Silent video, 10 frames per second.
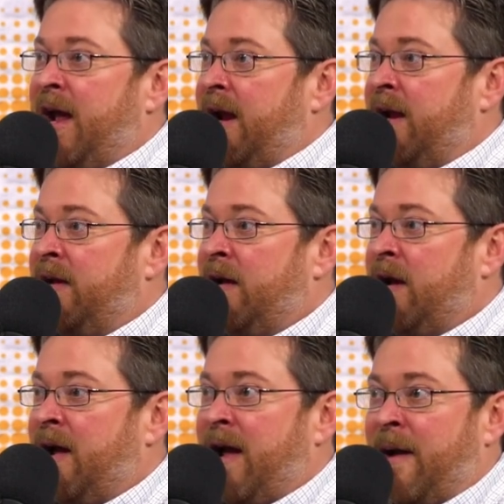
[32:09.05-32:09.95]
And
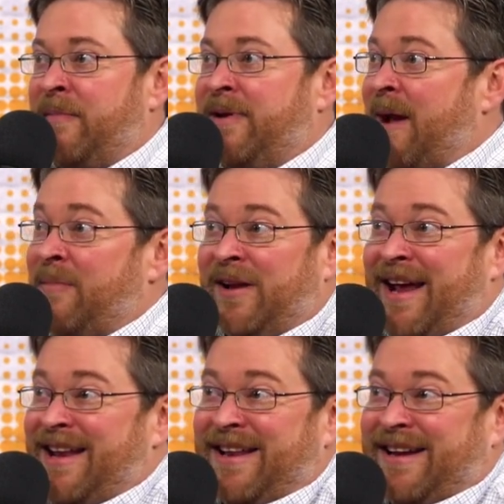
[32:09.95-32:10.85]
I mean, I'm
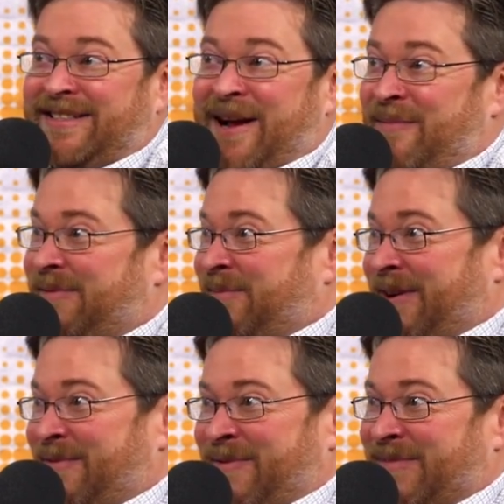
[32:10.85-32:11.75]
glad that they stopped
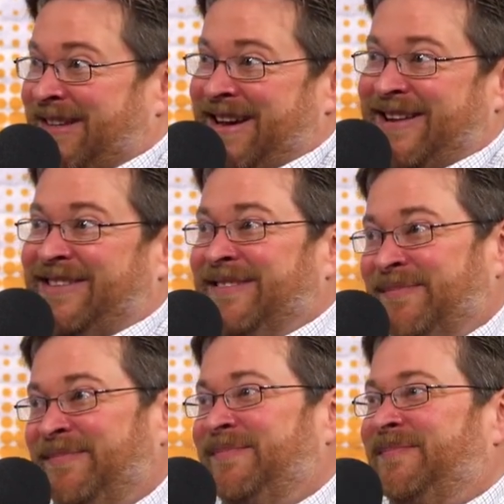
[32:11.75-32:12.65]
spraying for mosquitoes.
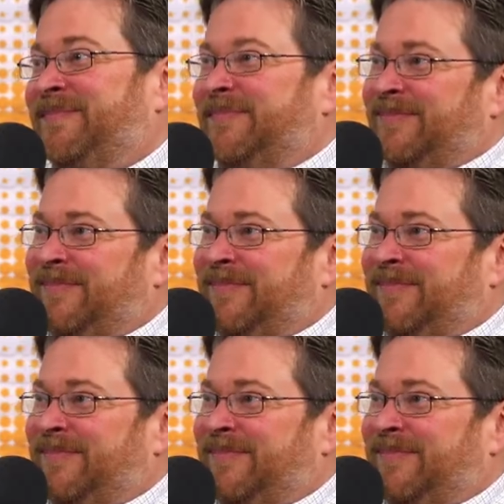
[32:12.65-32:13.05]
You're listening